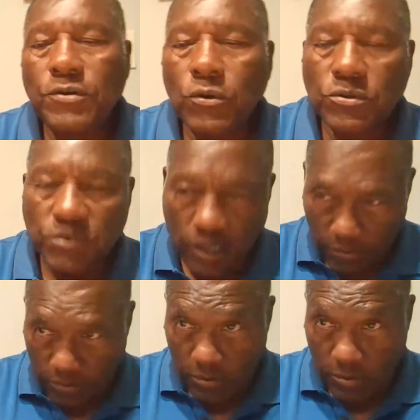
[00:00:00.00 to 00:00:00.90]
no
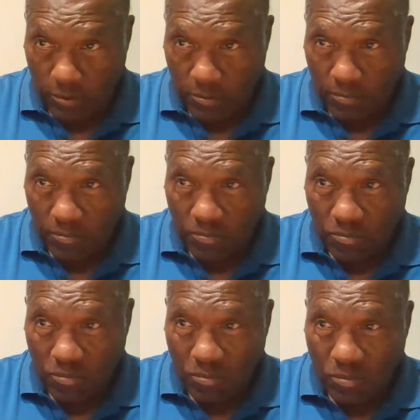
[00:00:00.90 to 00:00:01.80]
integrity.
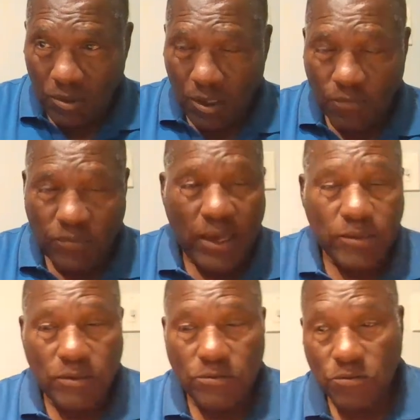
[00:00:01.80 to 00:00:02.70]

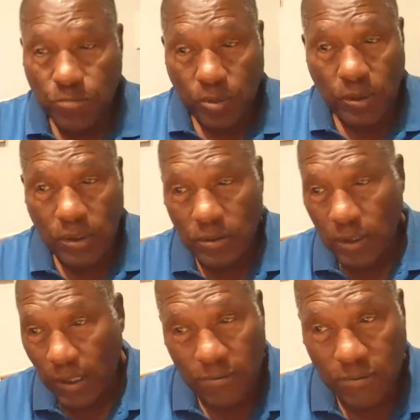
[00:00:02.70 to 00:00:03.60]
That is as plain
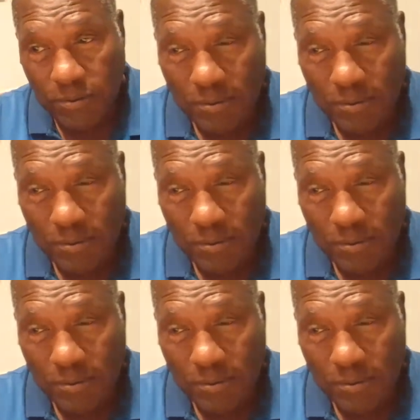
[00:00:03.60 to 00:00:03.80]
as